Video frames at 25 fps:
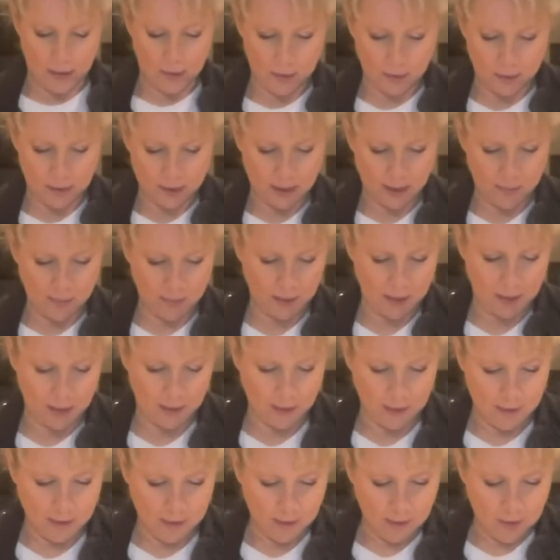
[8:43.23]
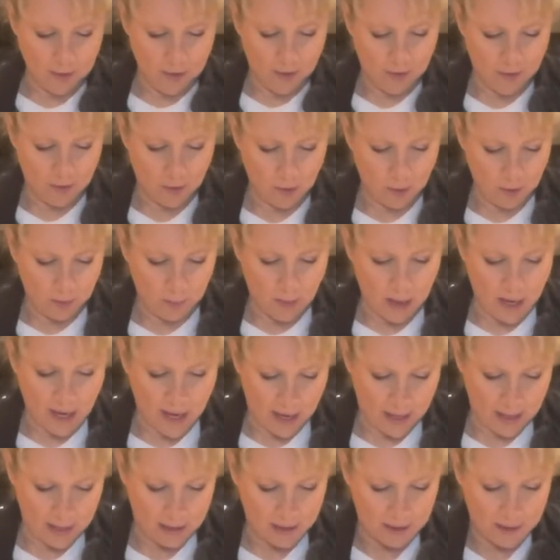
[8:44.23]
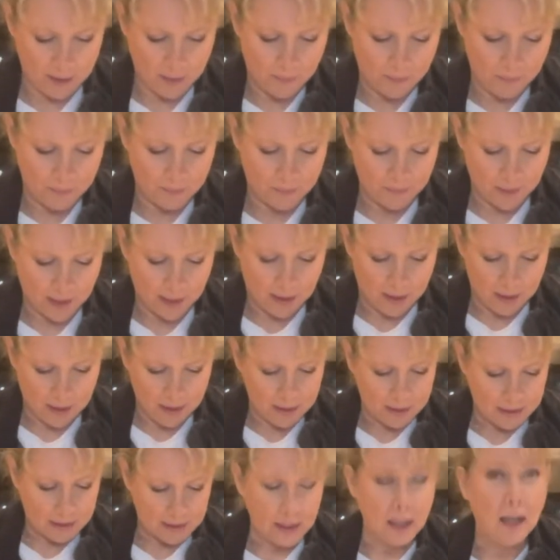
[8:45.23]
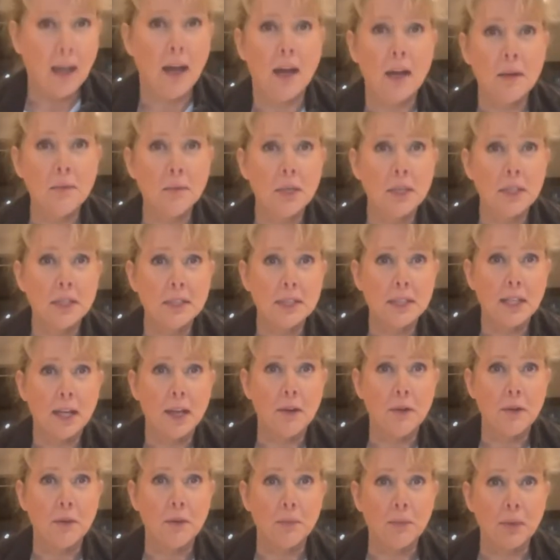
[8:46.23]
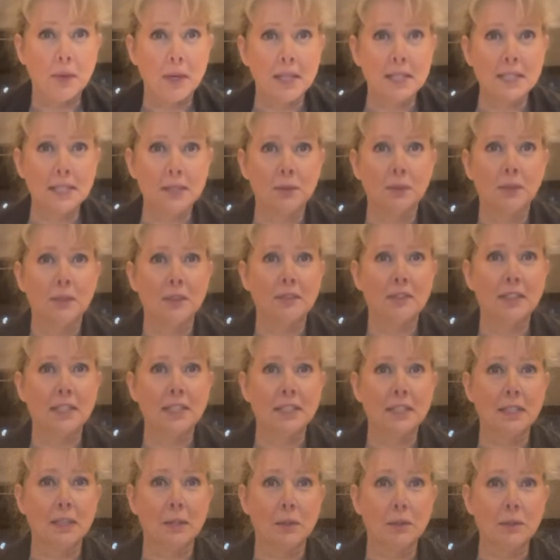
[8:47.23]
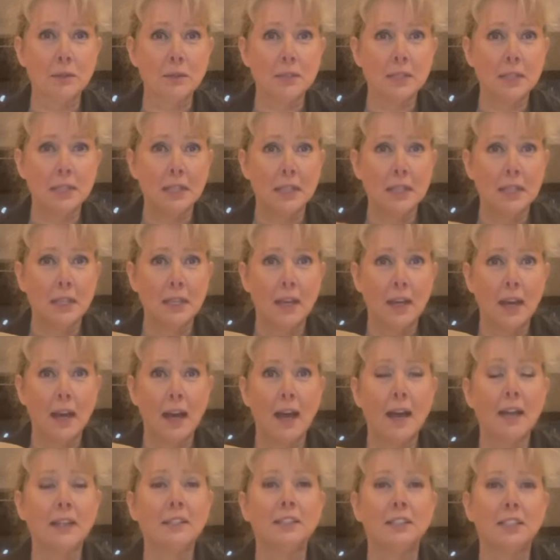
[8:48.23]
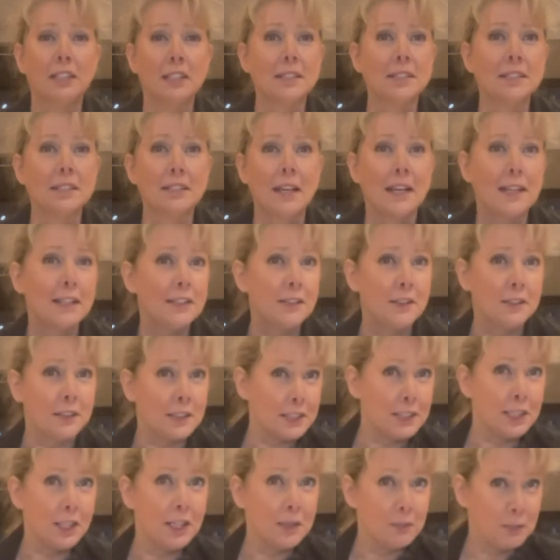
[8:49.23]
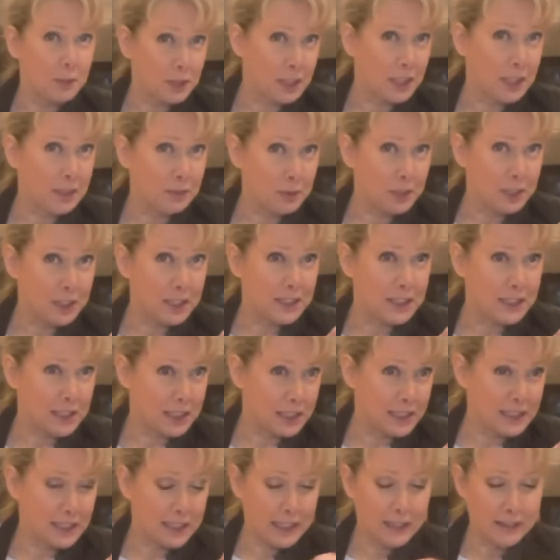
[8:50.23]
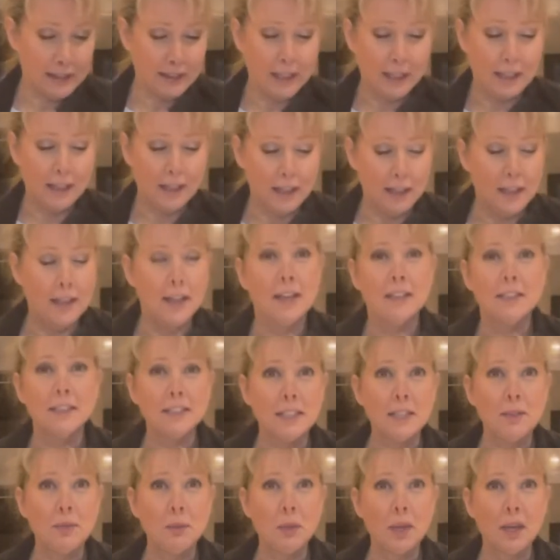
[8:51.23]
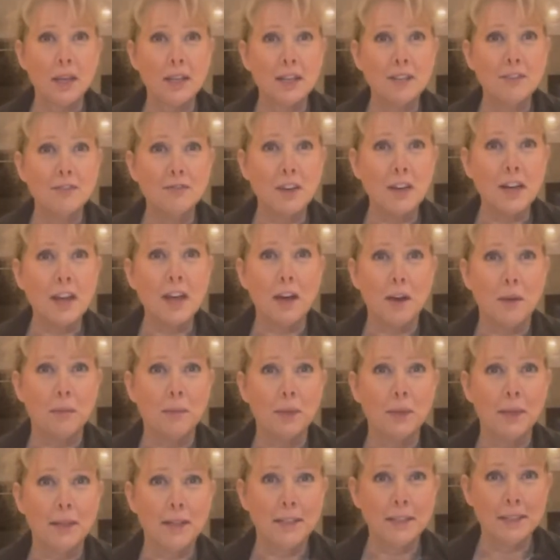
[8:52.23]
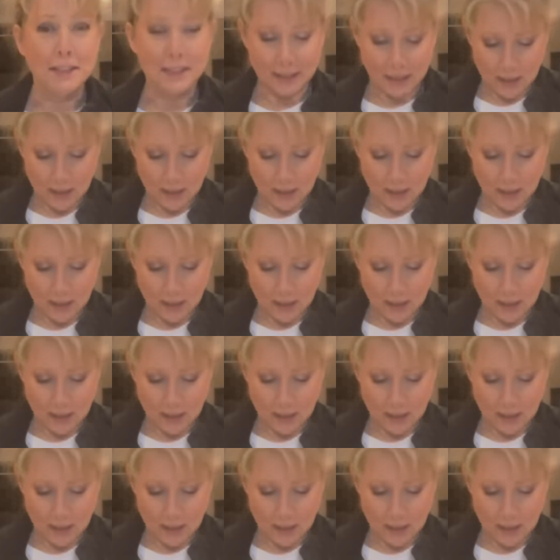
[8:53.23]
or something for the back. So I'm going to go and press all of this lot and just get on the sewing machine, which is just down there, and see what I can run up, and